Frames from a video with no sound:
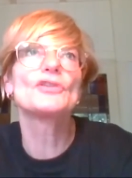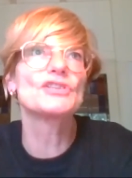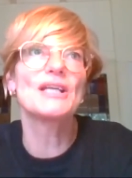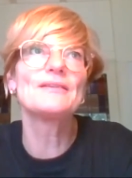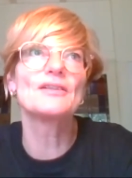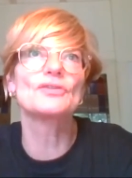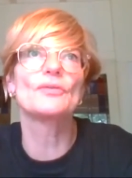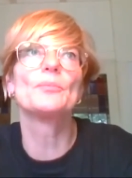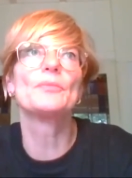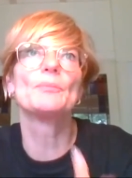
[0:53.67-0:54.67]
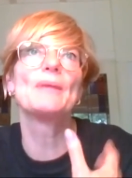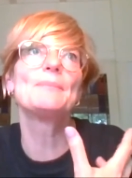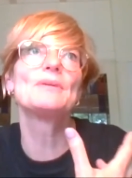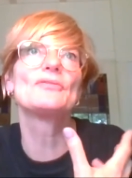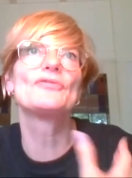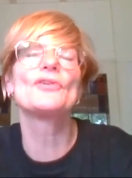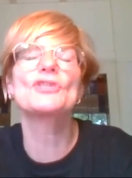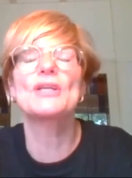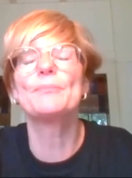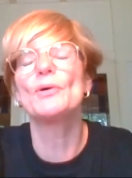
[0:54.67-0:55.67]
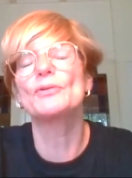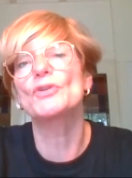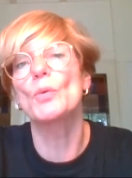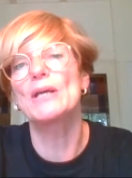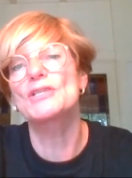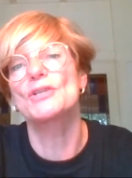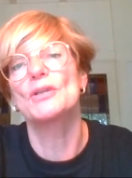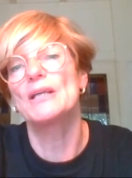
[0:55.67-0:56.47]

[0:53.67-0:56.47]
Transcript: sentence of maybe the first important question